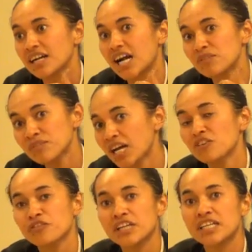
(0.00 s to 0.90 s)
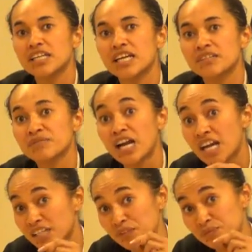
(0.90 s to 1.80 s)
I'm not afraid, and
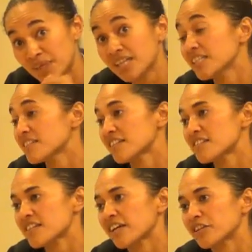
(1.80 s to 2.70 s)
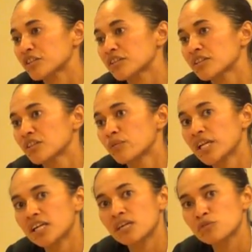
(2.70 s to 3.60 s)
I'm not easily scared when
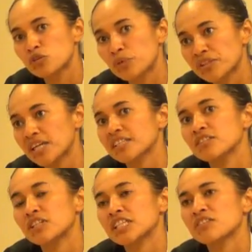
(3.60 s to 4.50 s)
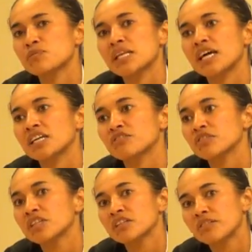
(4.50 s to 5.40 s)
it comes to protecting what gives me life,
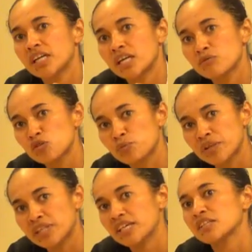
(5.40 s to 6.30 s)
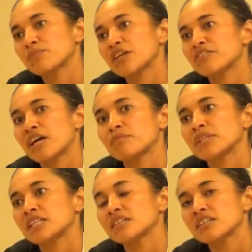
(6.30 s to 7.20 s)
when it comes to protecting my
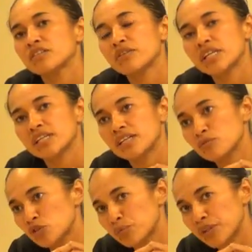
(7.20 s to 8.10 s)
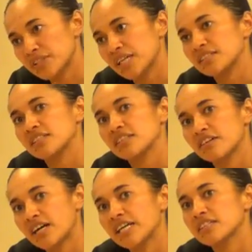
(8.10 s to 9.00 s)
family, when it comes to protecting our
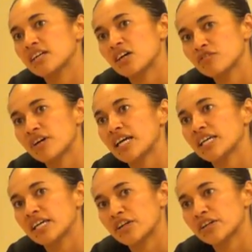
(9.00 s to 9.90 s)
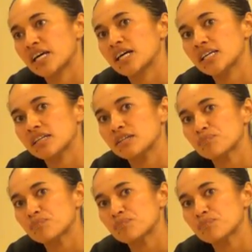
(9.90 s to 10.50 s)
aina, our bai, and our kai.